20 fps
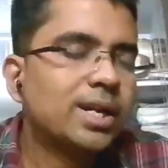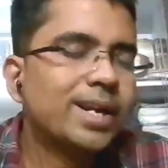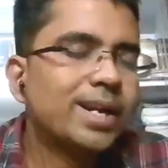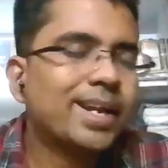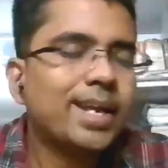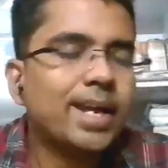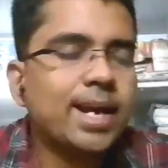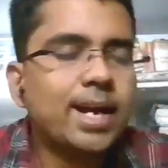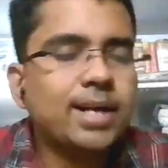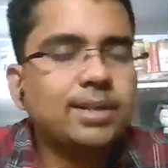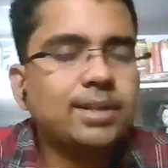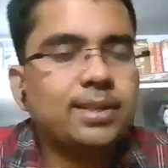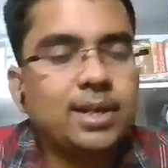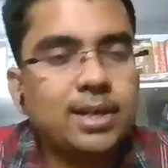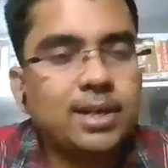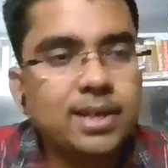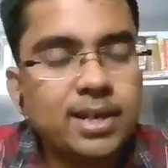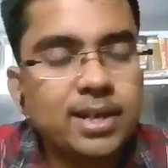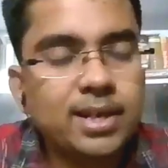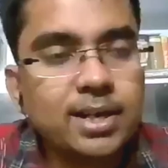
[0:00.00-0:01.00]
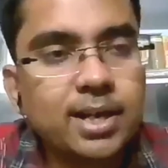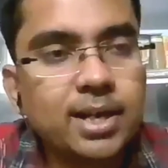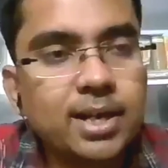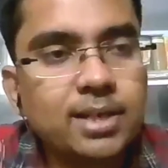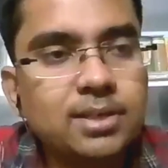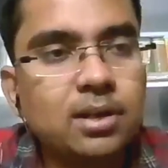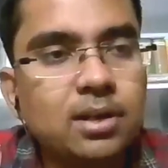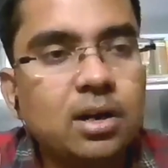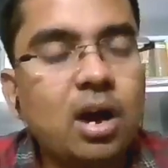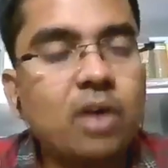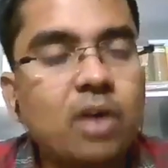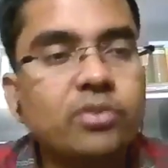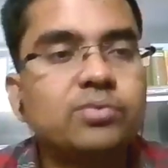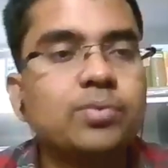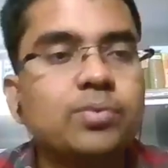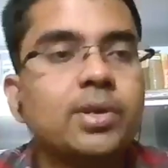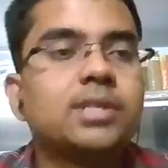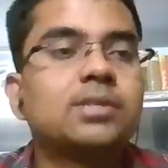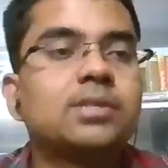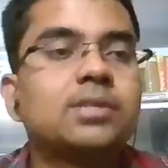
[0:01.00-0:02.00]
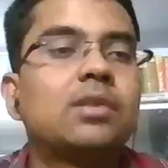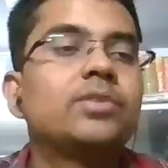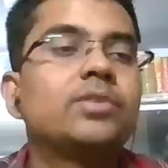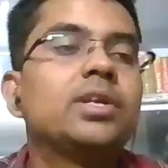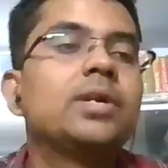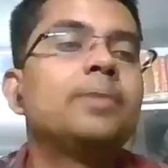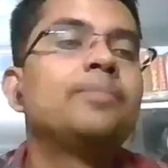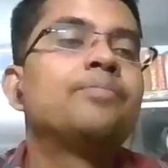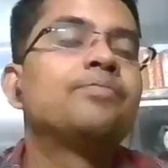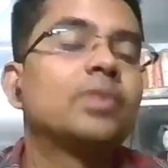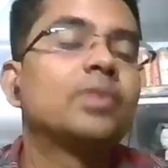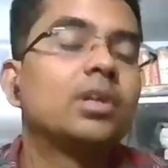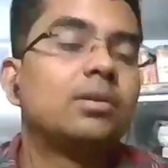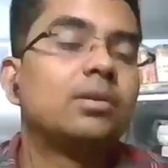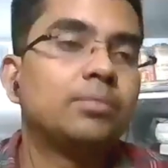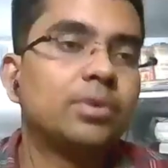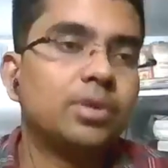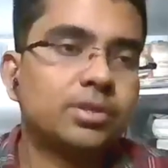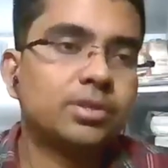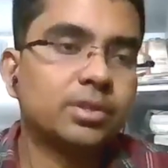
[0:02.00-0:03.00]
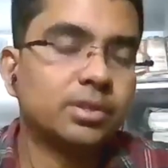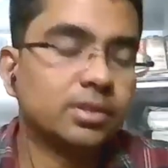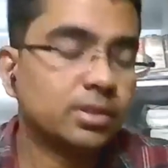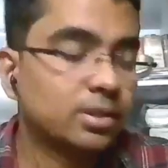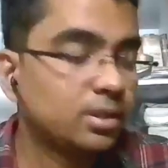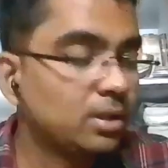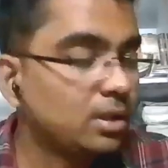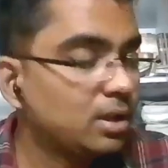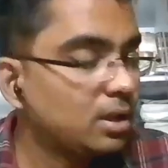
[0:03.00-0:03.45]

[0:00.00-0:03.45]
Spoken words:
create the lineage and offsprings of the persons.